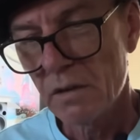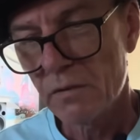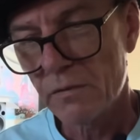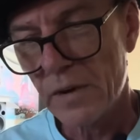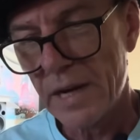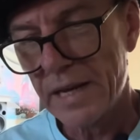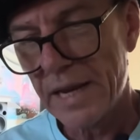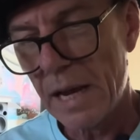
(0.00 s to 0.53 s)

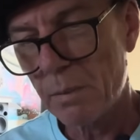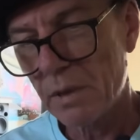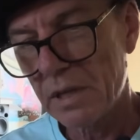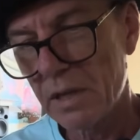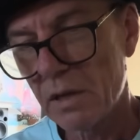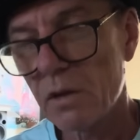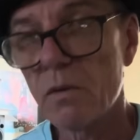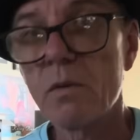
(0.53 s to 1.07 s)
Frank
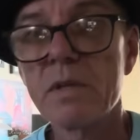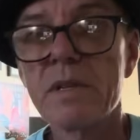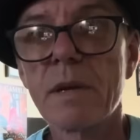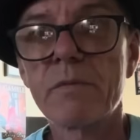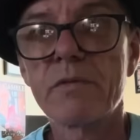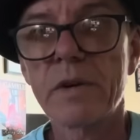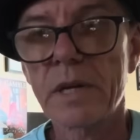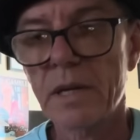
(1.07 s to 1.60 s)
Capolino. What's
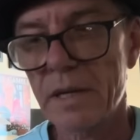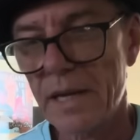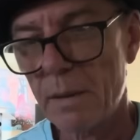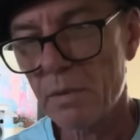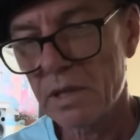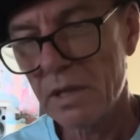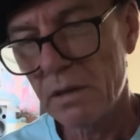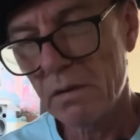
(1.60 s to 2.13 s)
up, Frank
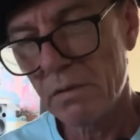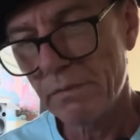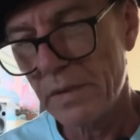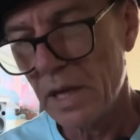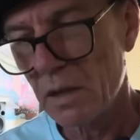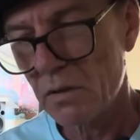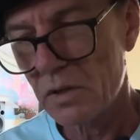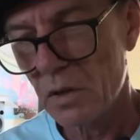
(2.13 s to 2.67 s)
Capolino?
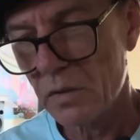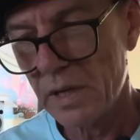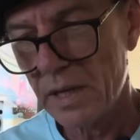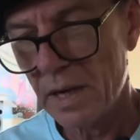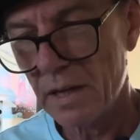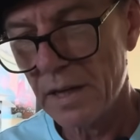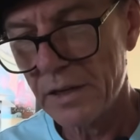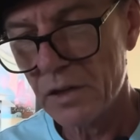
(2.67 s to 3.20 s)
Hello, Tony.
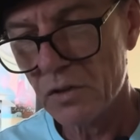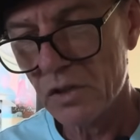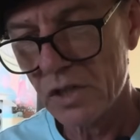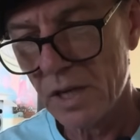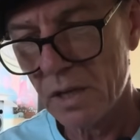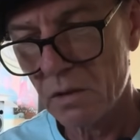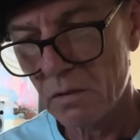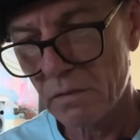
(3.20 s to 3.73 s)
I like your
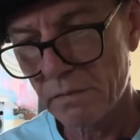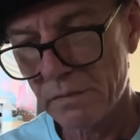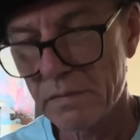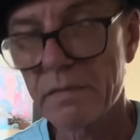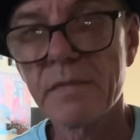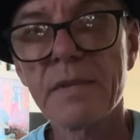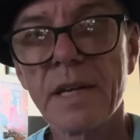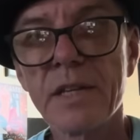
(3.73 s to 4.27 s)
channel.
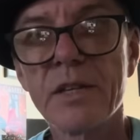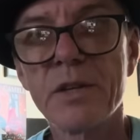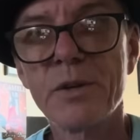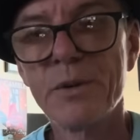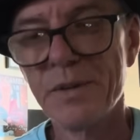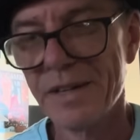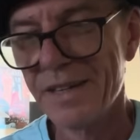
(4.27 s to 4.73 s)
Thank you.